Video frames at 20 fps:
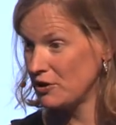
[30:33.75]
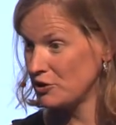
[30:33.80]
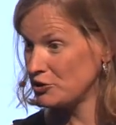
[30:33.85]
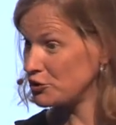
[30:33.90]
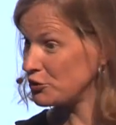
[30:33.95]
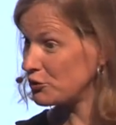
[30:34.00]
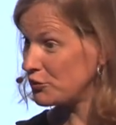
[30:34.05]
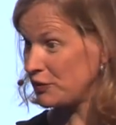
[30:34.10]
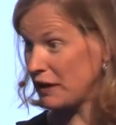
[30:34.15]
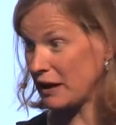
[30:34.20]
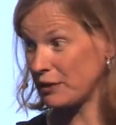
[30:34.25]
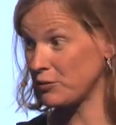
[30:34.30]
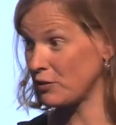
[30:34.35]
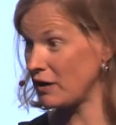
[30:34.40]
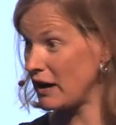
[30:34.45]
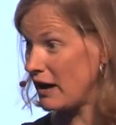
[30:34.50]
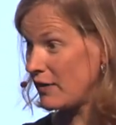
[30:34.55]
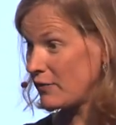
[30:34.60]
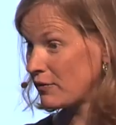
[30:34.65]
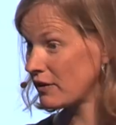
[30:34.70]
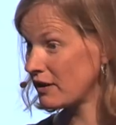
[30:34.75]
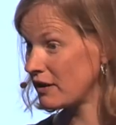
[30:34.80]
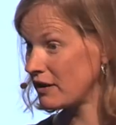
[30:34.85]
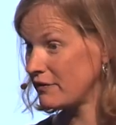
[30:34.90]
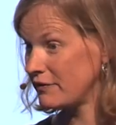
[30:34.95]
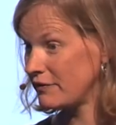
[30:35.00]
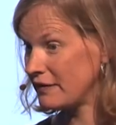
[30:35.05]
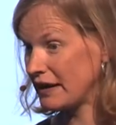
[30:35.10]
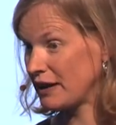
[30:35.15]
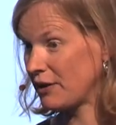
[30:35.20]
do you think we're ever going to
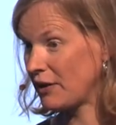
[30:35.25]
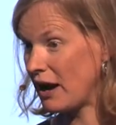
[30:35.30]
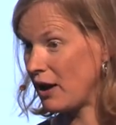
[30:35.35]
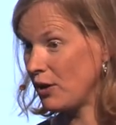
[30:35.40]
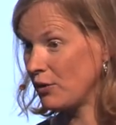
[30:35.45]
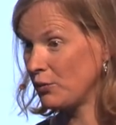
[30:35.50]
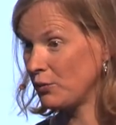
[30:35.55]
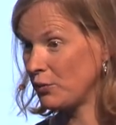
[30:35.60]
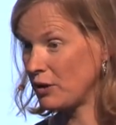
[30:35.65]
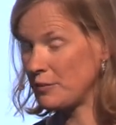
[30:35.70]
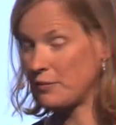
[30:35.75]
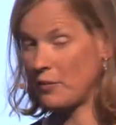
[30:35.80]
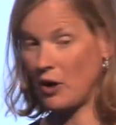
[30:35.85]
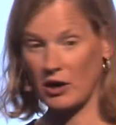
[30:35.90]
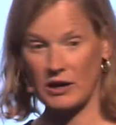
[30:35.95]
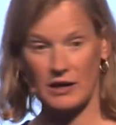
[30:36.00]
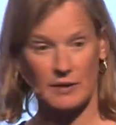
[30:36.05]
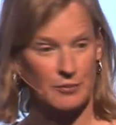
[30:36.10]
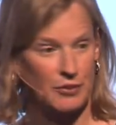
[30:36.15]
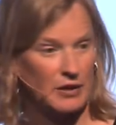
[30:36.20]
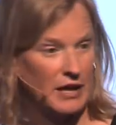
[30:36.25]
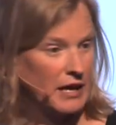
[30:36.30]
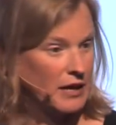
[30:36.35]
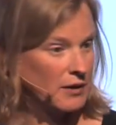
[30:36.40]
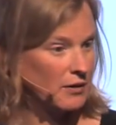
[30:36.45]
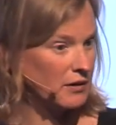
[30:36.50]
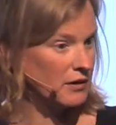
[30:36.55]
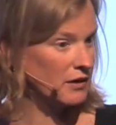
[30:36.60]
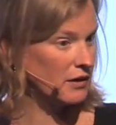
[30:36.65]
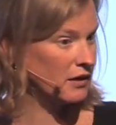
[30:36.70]
figure out what a market playing